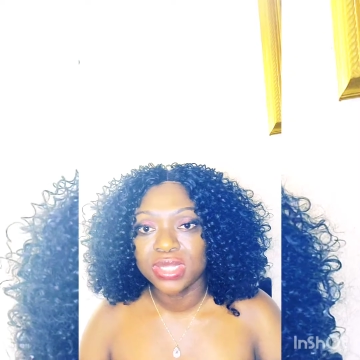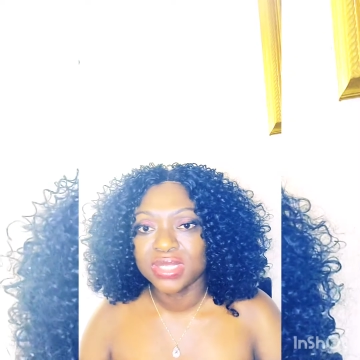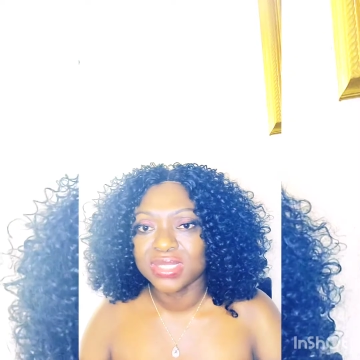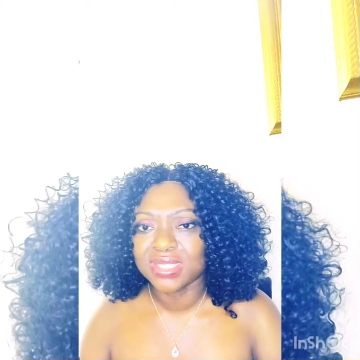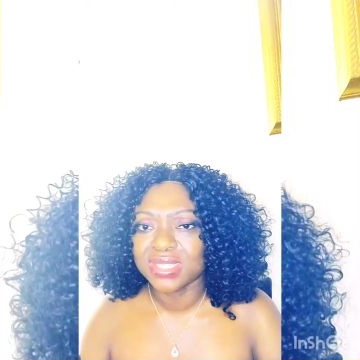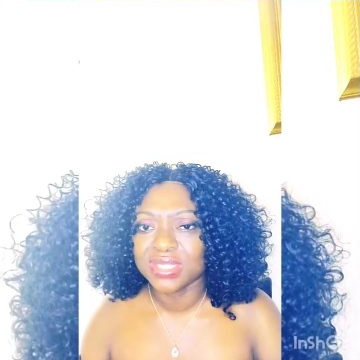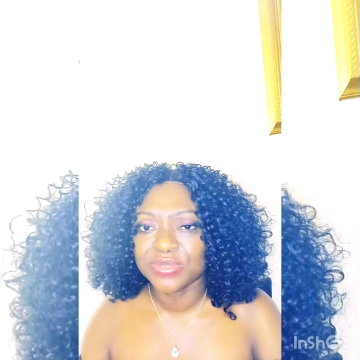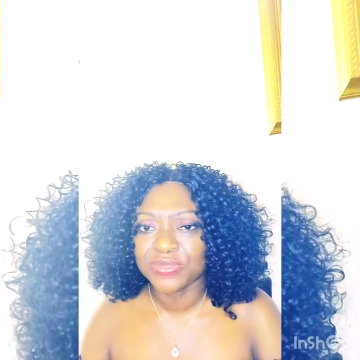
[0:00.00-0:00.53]

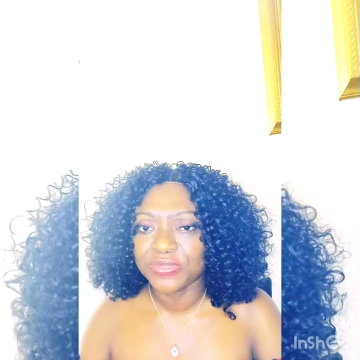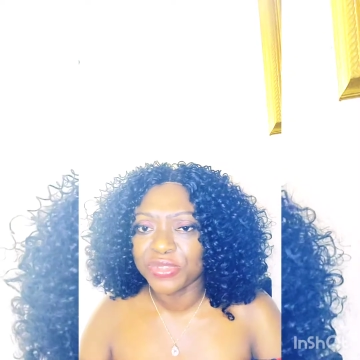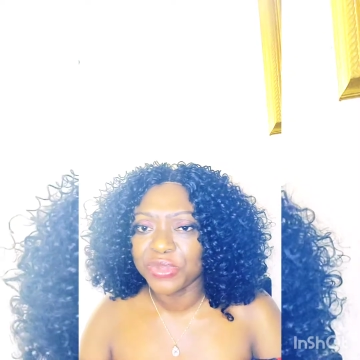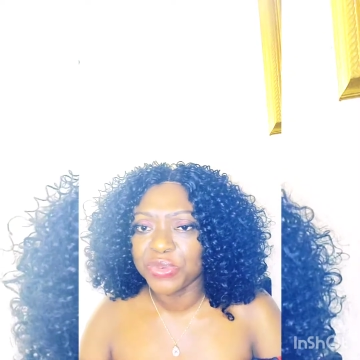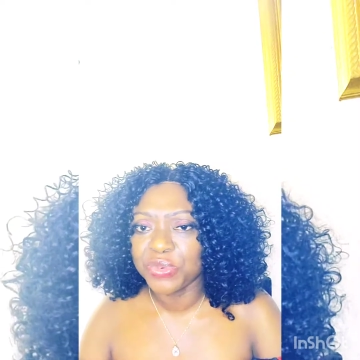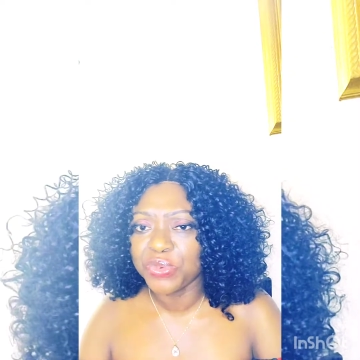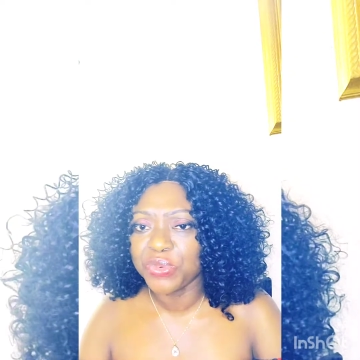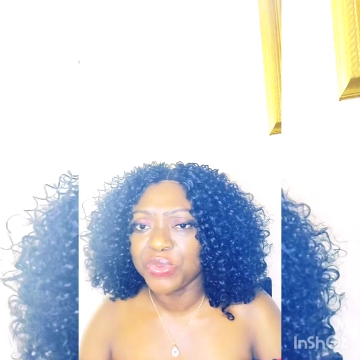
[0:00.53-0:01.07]
Just a
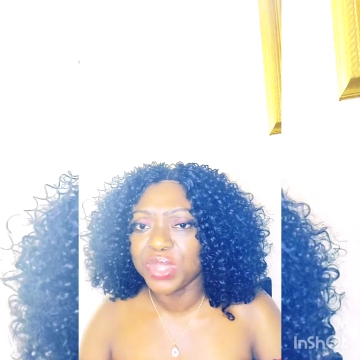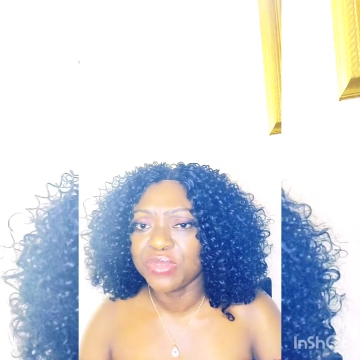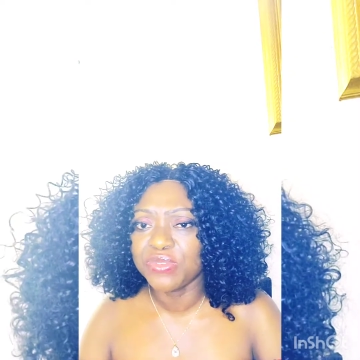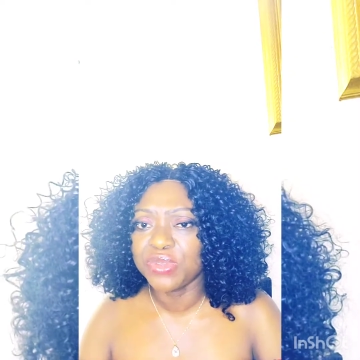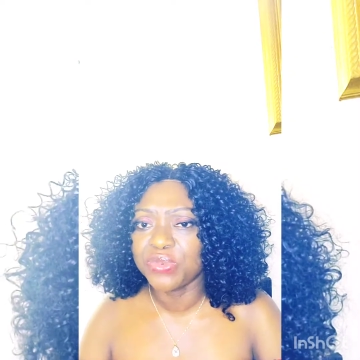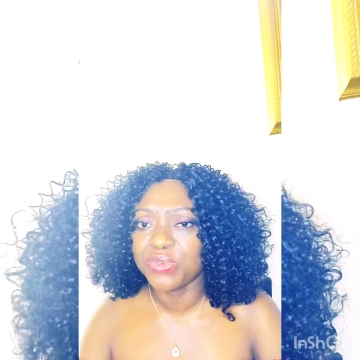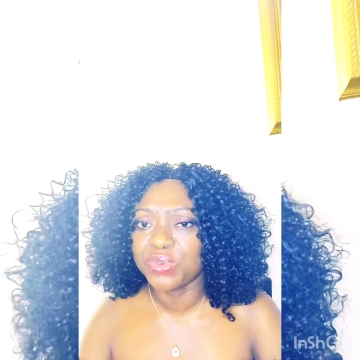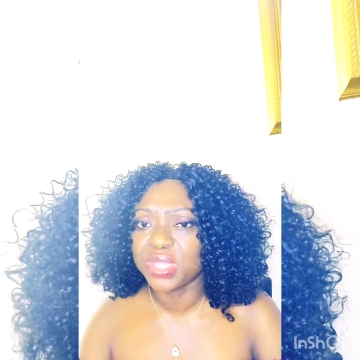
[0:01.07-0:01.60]
few
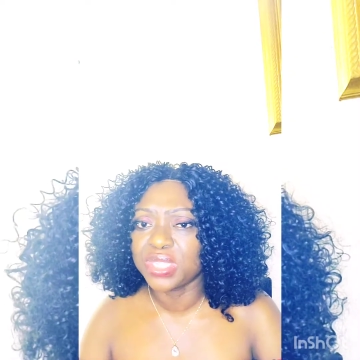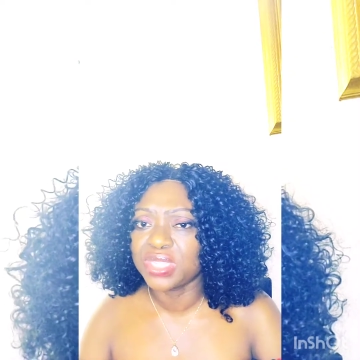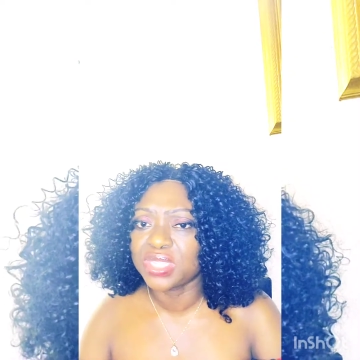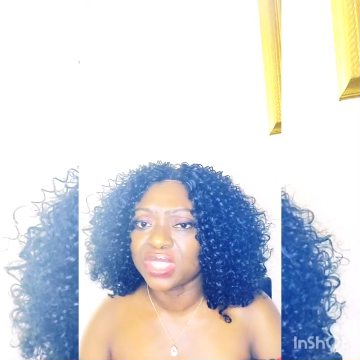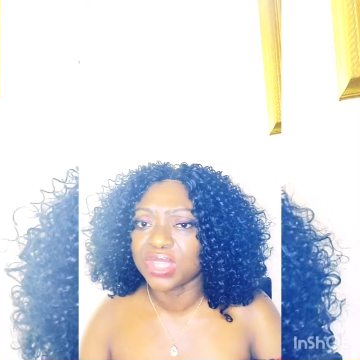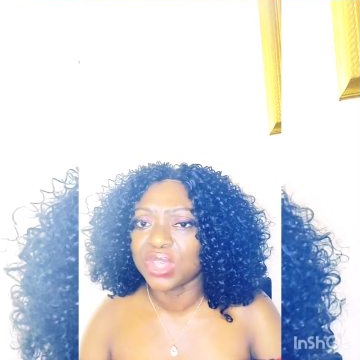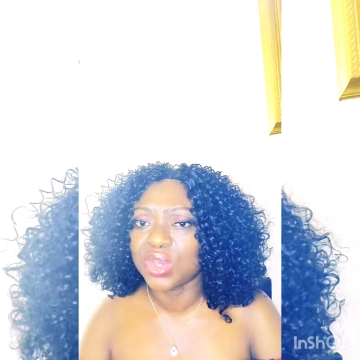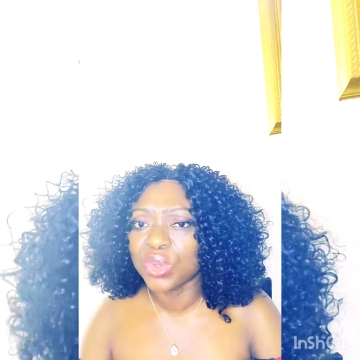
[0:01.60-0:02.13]
even weeks
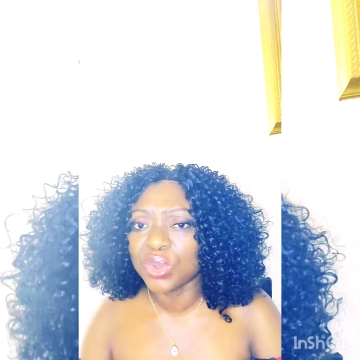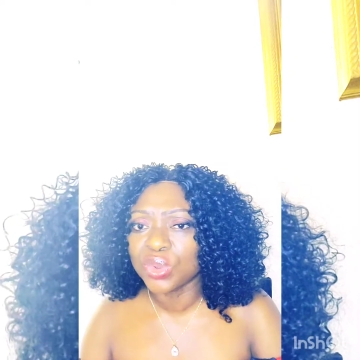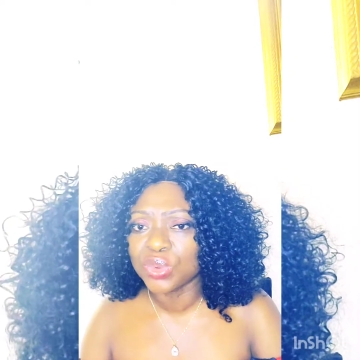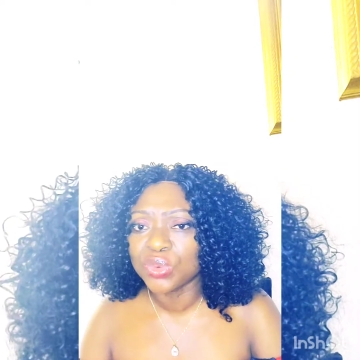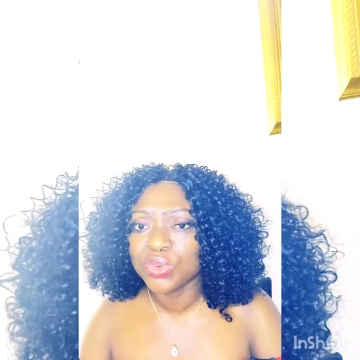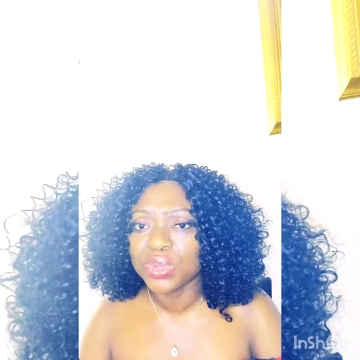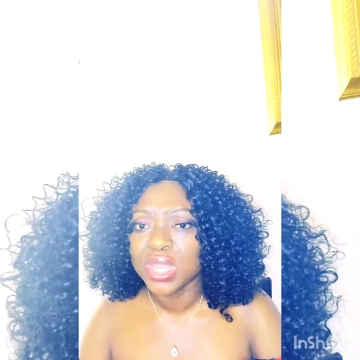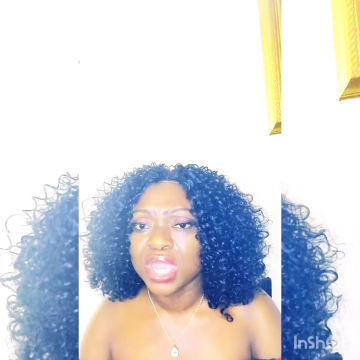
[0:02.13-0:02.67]
ago,